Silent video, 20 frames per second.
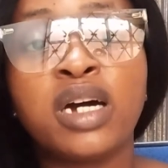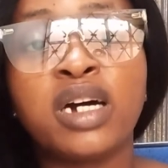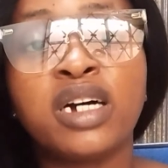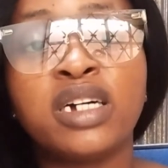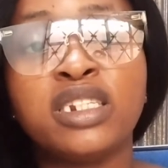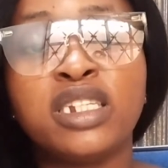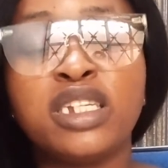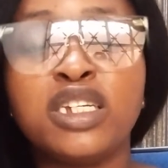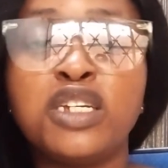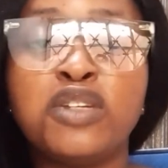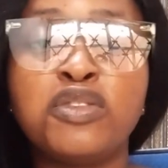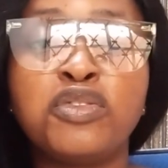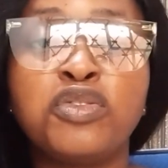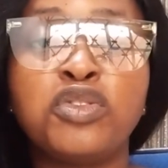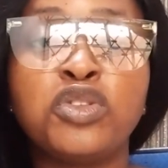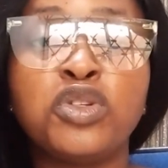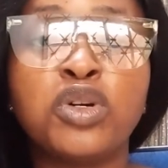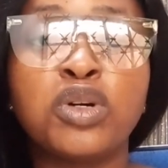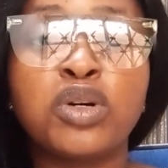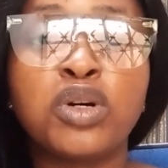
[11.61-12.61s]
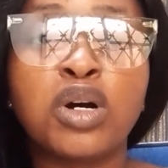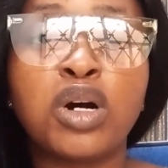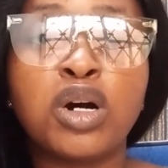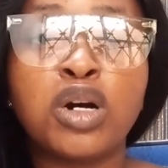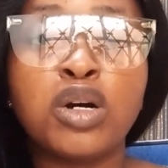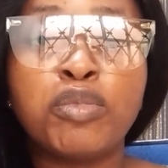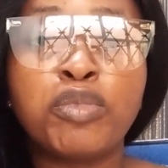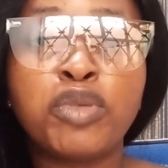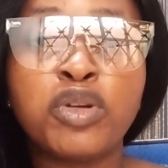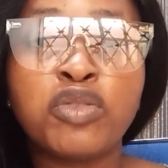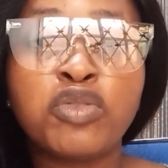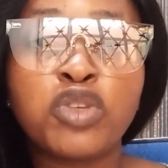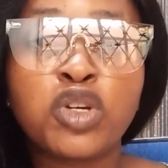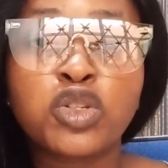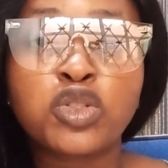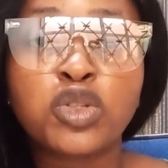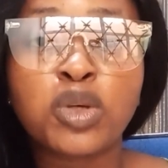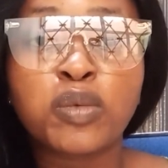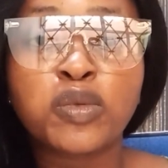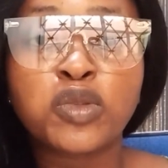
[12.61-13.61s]
And if you're a
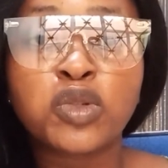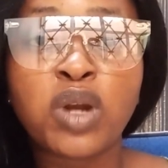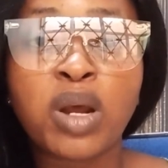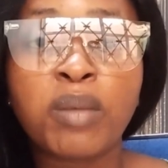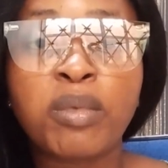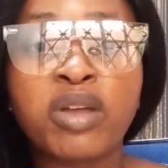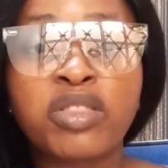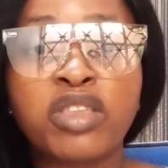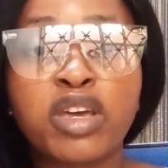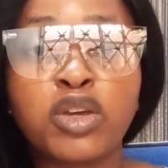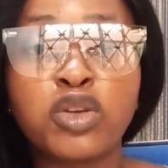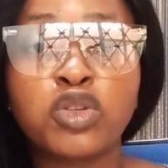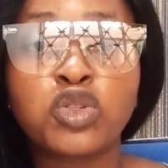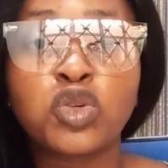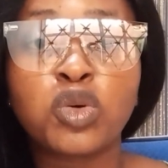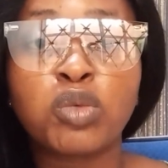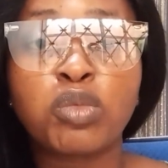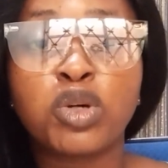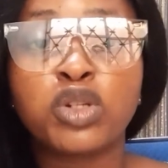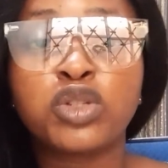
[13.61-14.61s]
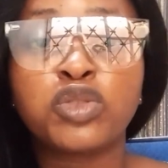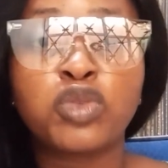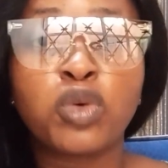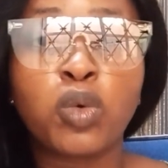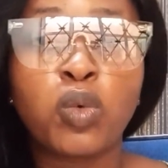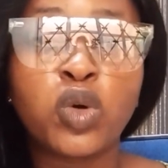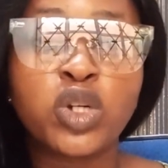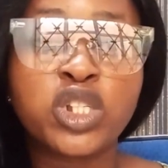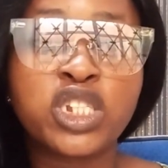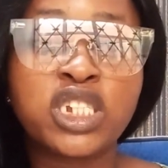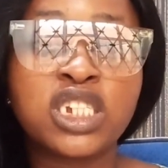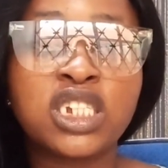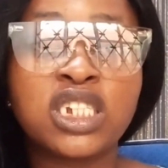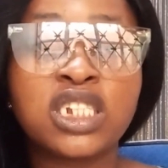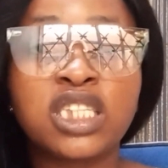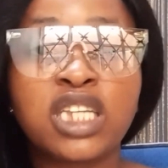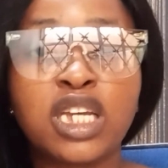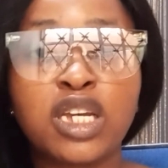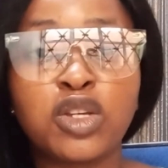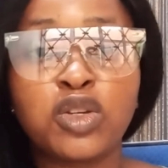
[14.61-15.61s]
previous subscriber, thank you so much for
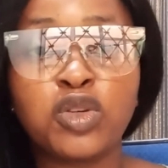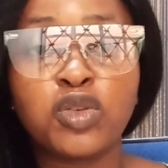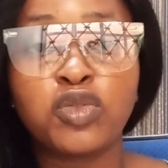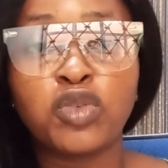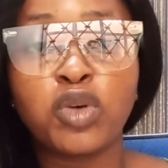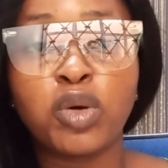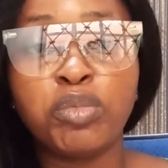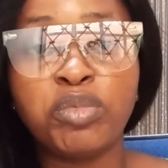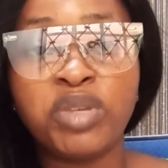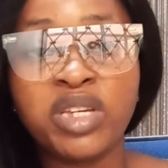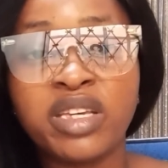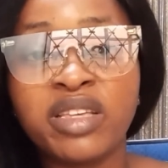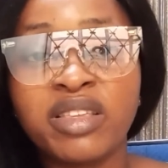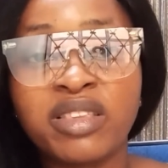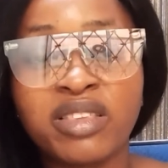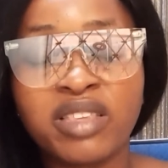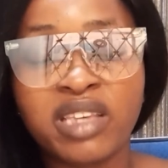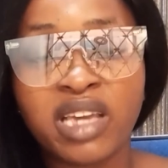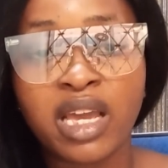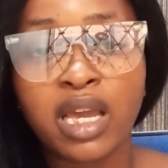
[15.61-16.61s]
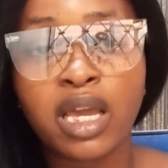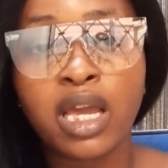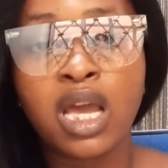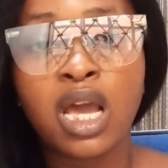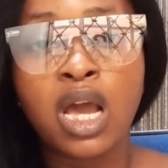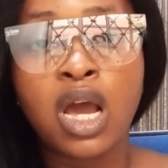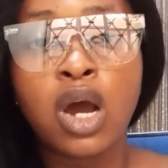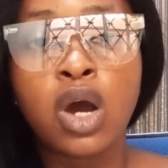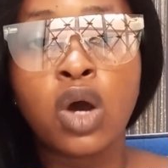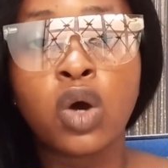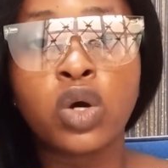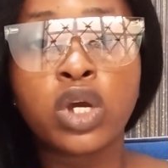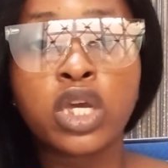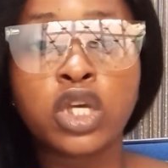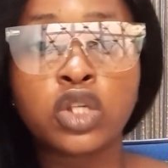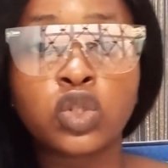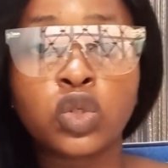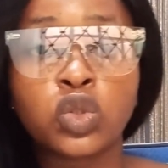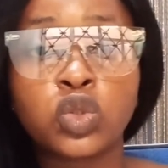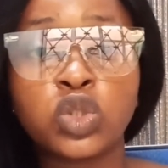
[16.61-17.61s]
watching. Thank you for being there.
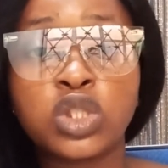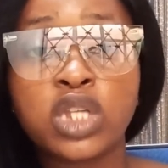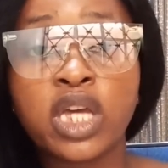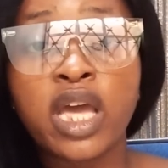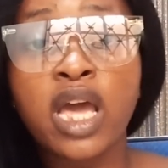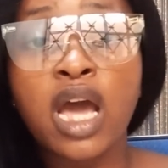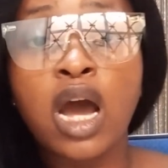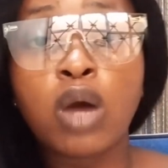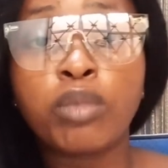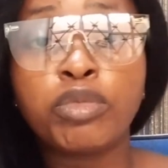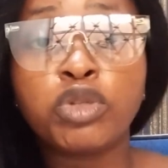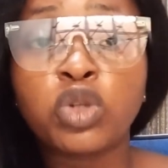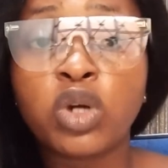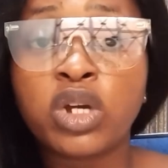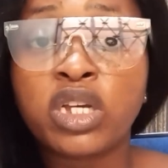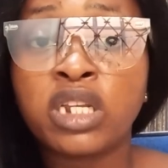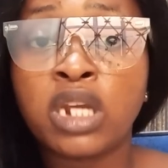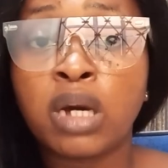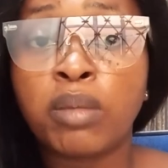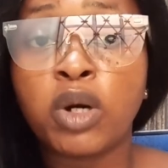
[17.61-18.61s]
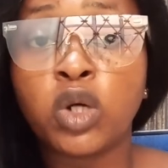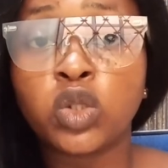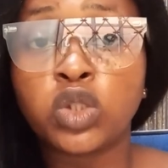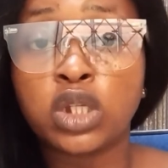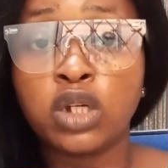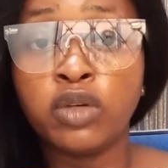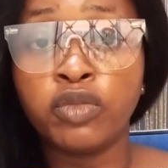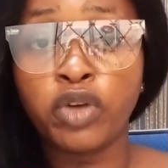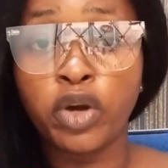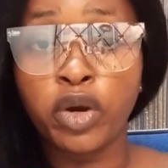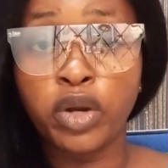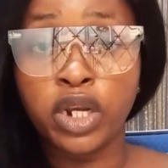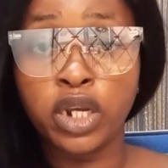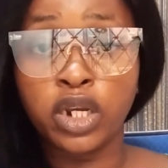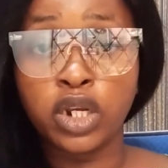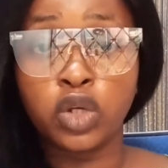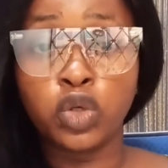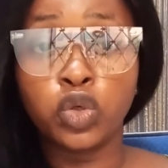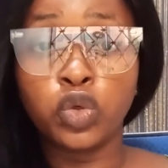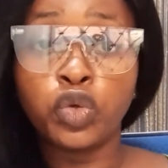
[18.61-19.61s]
Okay, so today I'll be talking about a
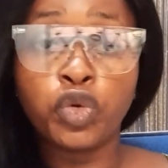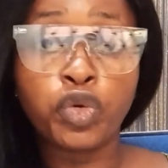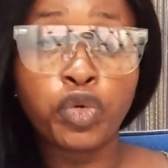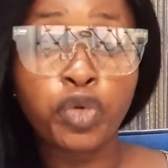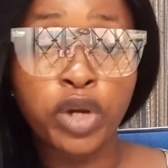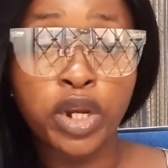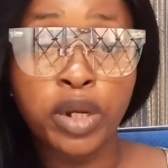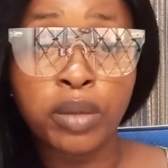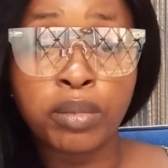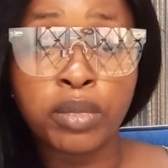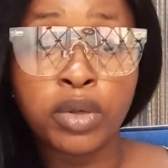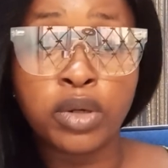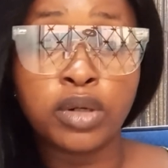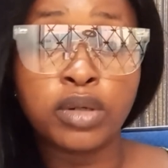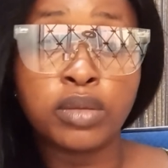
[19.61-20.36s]
very good cream.